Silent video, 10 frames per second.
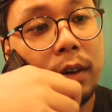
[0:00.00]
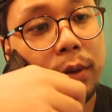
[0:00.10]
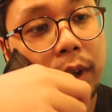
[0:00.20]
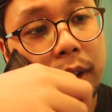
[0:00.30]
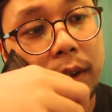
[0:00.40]

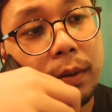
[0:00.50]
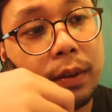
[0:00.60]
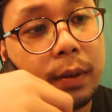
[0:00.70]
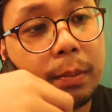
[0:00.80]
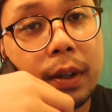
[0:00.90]
Right now
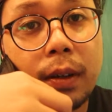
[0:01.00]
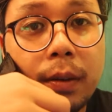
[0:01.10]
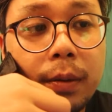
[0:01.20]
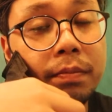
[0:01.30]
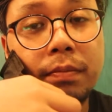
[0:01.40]
it's
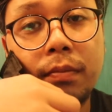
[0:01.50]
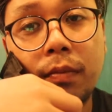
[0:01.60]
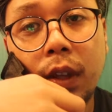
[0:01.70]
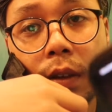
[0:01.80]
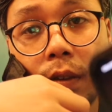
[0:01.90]
about
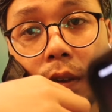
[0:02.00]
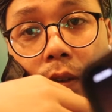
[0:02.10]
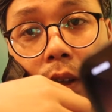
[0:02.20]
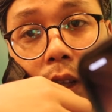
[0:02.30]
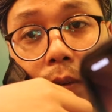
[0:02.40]

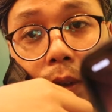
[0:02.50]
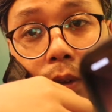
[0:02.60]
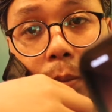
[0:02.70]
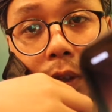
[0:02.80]
6:11 to be